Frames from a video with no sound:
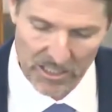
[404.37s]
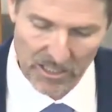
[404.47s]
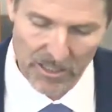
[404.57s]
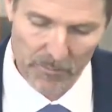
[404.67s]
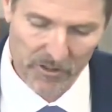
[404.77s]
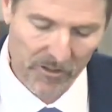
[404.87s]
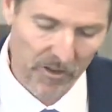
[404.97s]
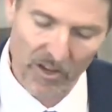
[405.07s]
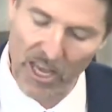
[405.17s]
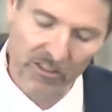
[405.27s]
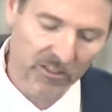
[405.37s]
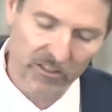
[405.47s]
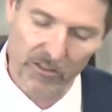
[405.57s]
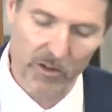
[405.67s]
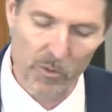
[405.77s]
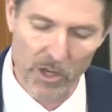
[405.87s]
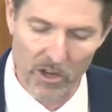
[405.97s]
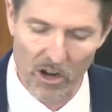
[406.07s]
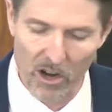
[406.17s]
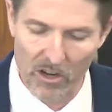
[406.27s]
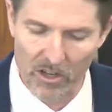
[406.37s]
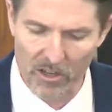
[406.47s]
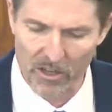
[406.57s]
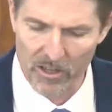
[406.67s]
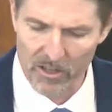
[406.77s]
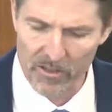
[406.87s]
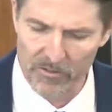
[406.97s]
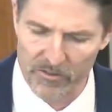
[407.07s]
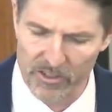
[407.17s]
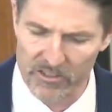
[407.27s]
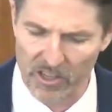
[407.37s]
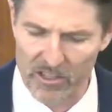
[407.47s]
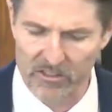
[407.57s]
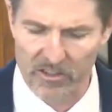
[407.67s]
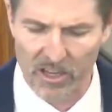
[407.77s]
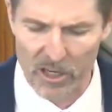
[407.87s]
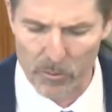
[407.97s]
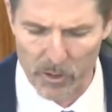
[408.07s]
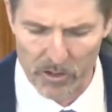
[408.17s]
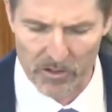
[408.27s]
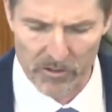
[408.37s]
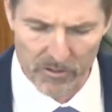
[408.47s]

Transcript: it's the very essence of who we are. And he cites the Heidelberg